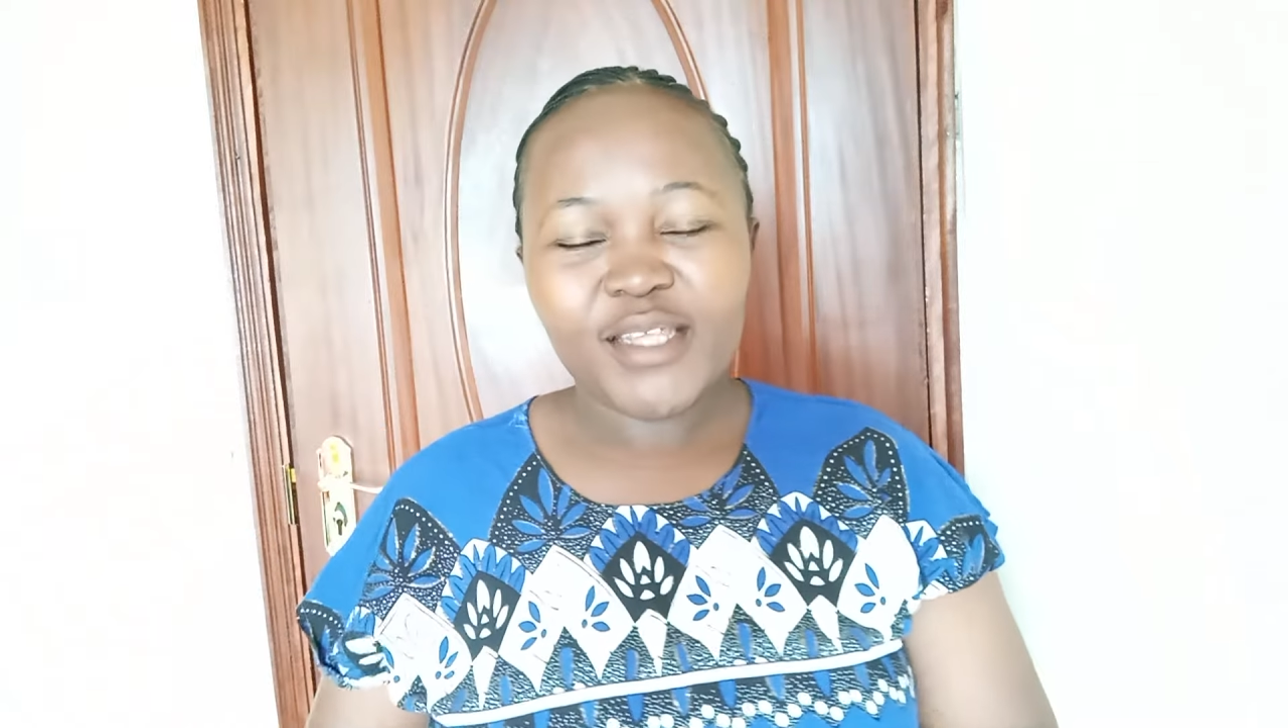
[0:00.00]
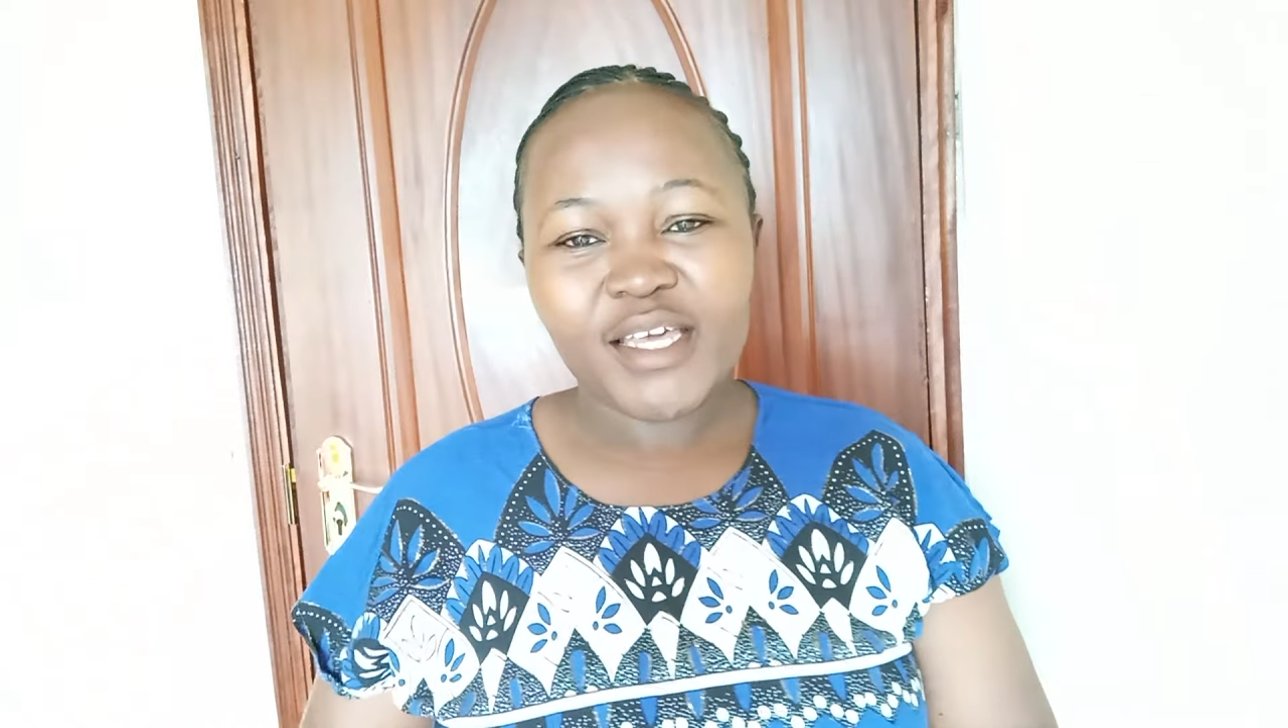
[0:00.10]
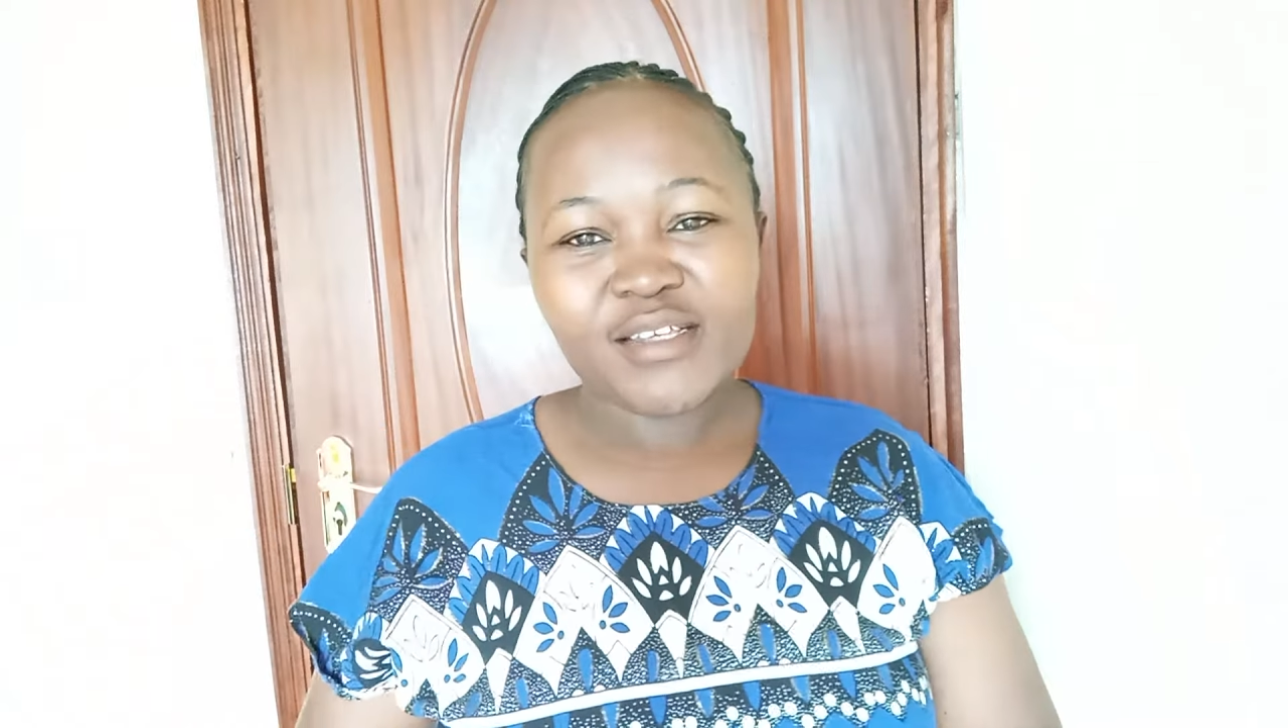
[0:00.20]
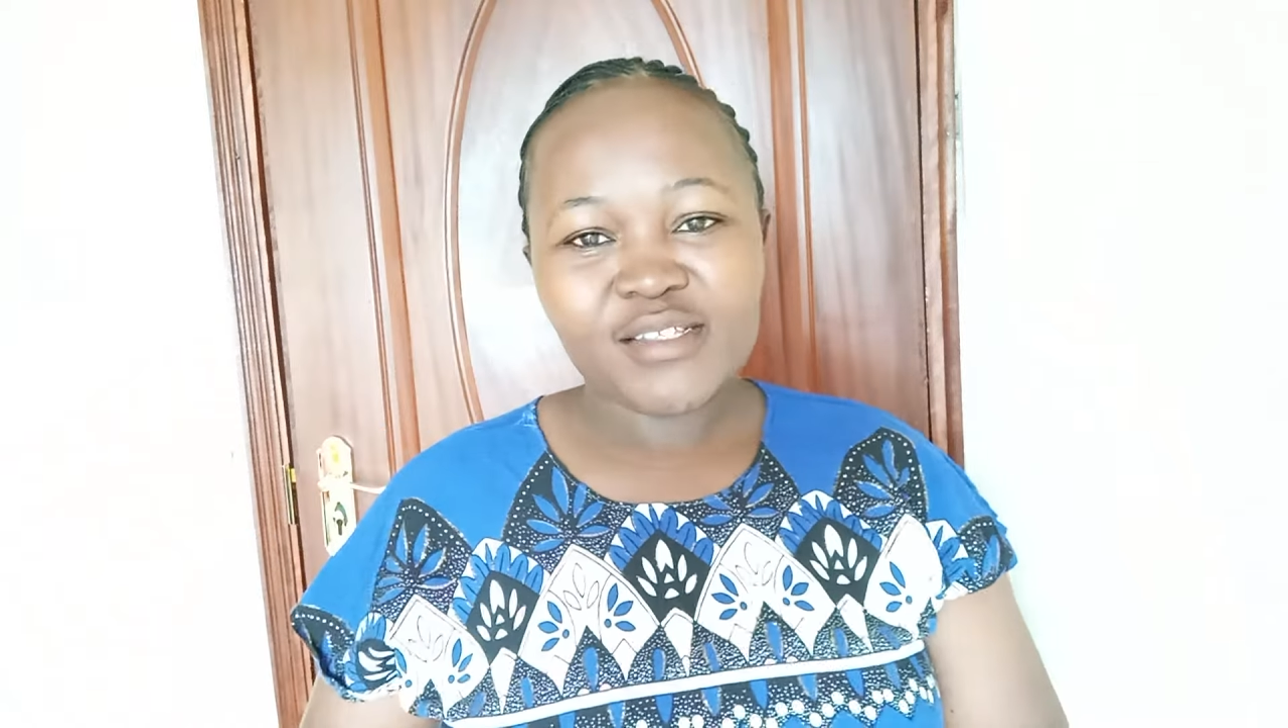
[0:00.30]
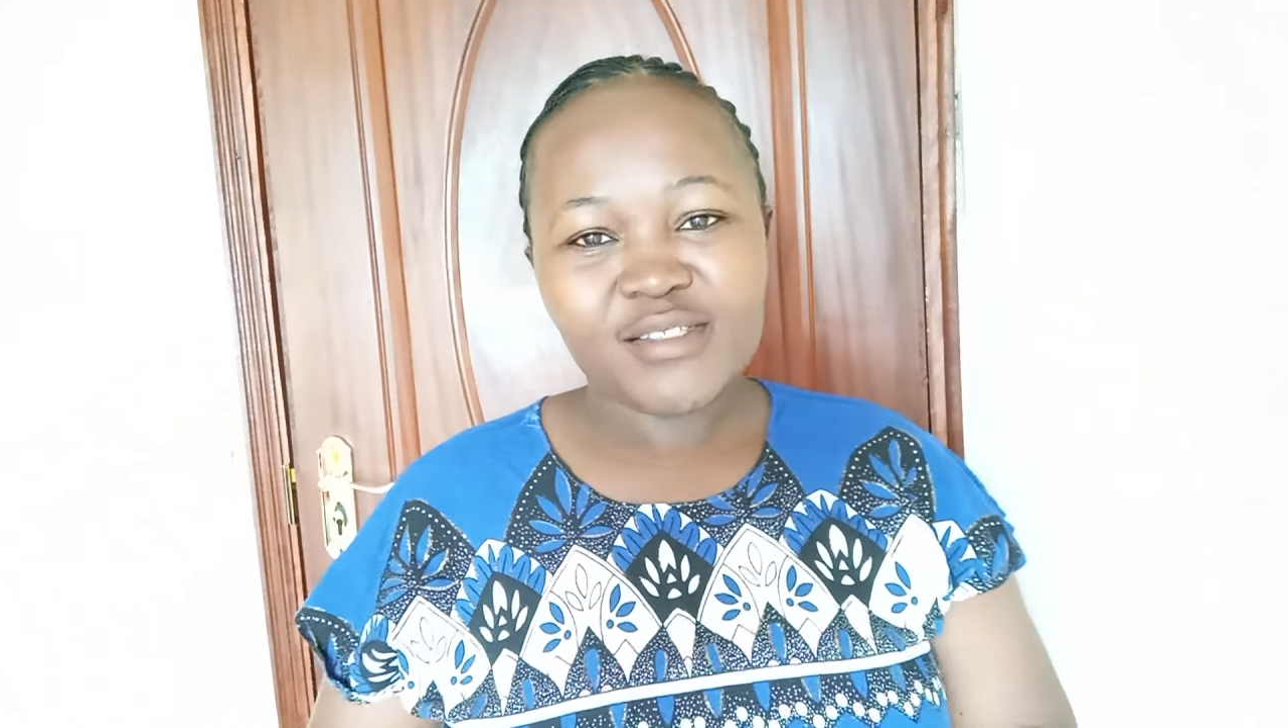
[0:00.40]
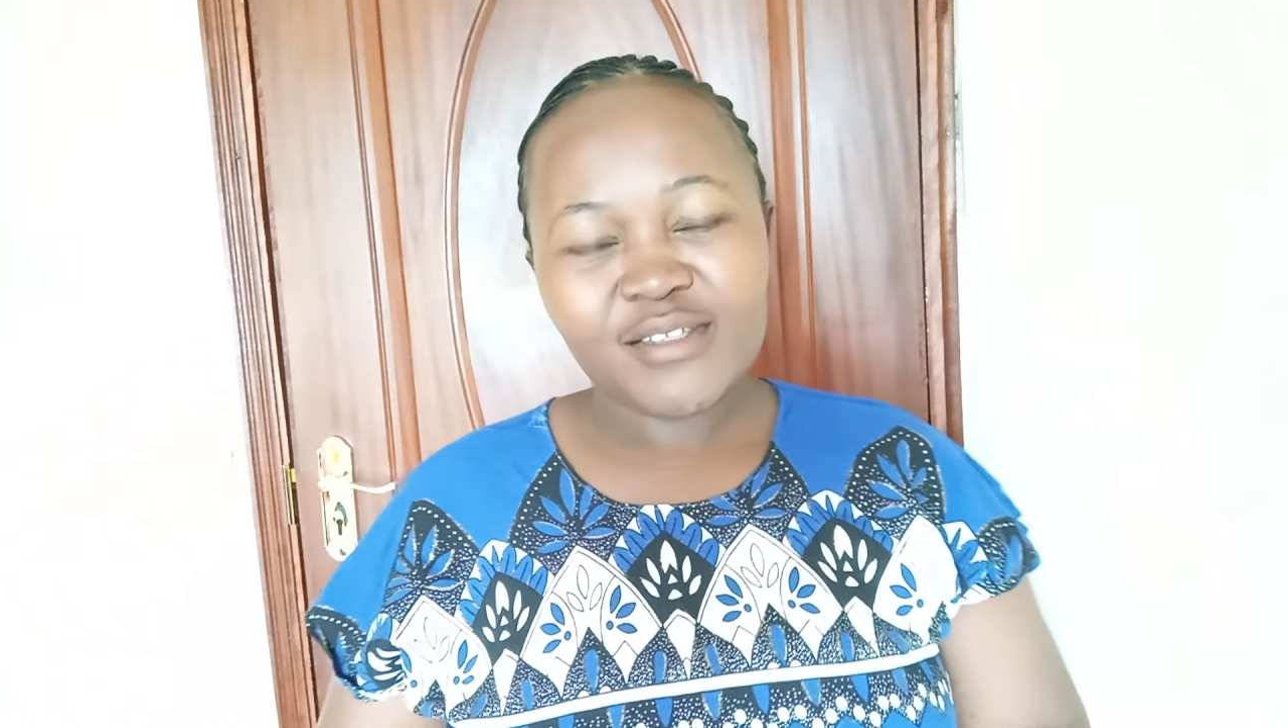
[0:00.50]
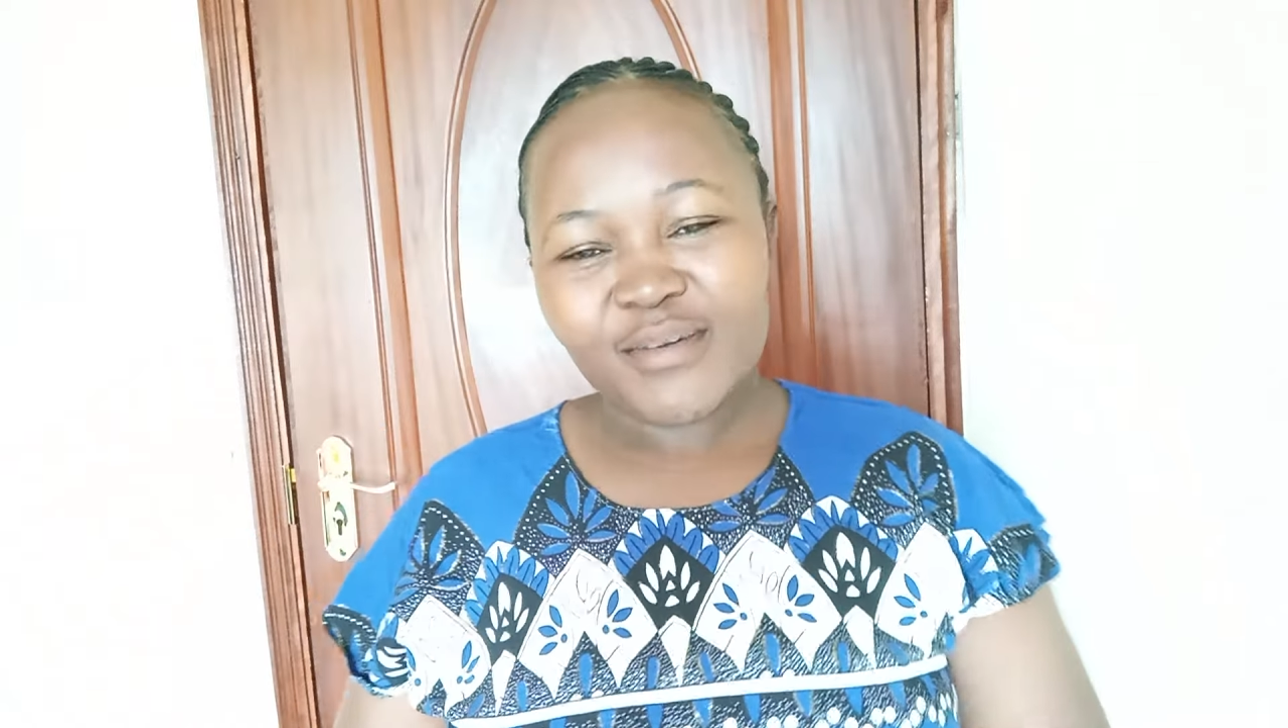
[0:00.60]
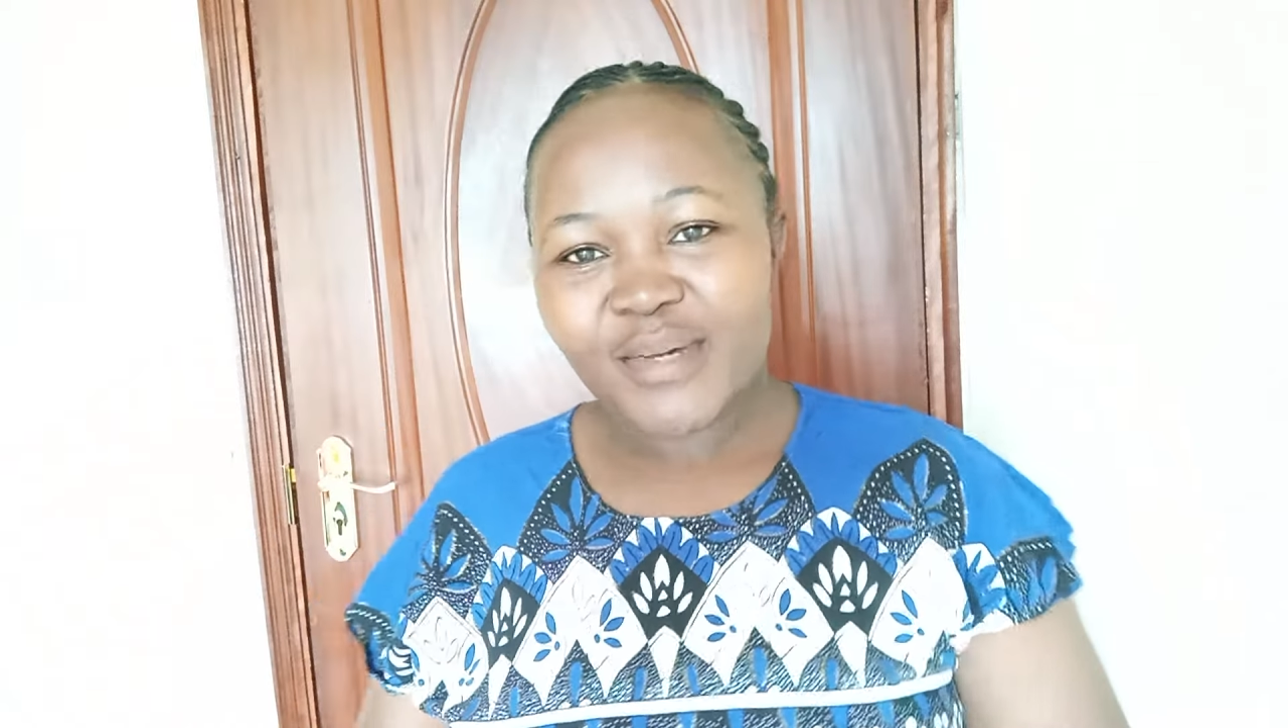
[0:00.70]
Thank you so